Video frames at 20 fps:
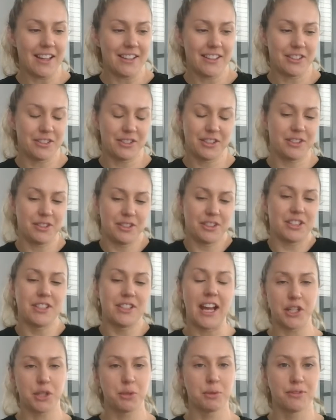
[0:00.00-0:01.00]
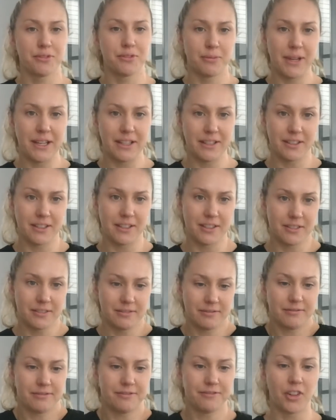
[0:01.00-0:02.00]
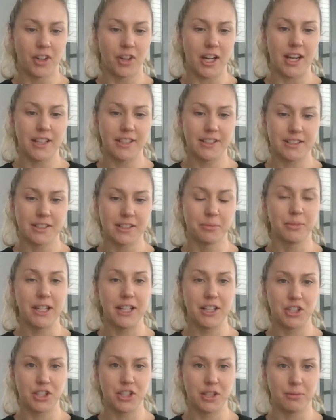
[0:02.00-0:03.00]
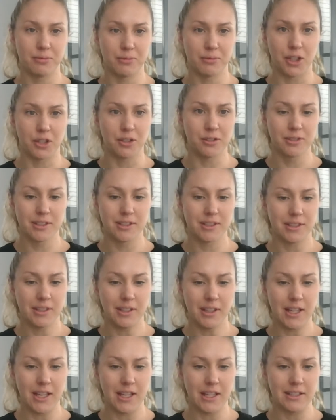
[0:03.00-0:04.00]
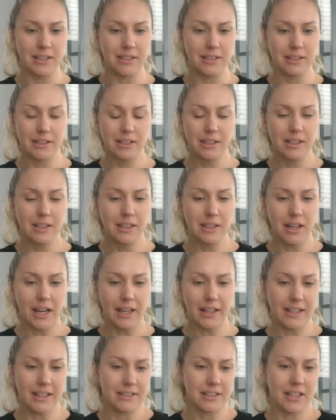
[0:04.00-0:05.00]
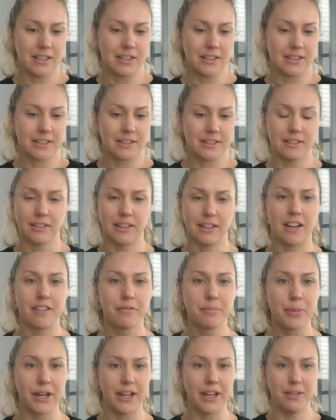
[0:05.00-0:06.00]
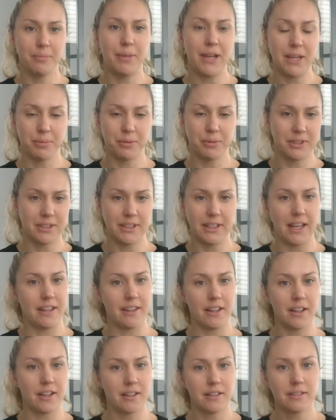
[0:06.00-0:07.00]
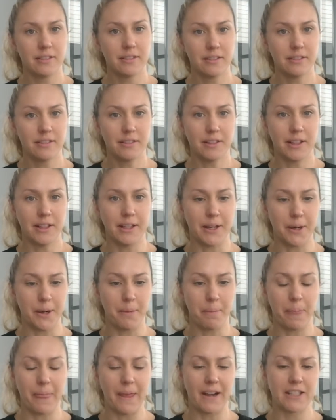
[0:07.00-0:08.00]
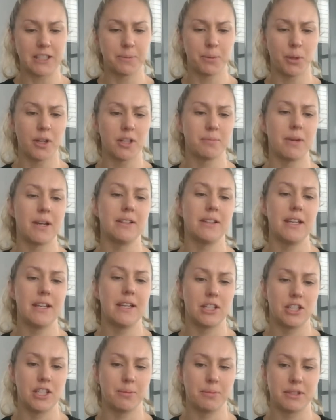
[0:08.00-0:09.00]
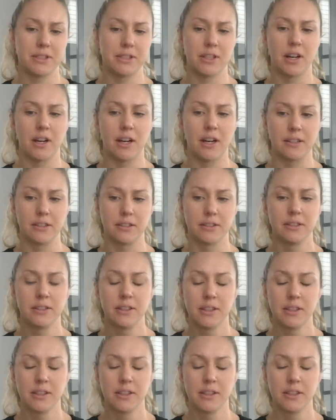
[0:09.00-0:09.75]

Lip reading: was just natural for me to find some leadership roles. And I guess I just love bringing people together. And I suppose my leadership style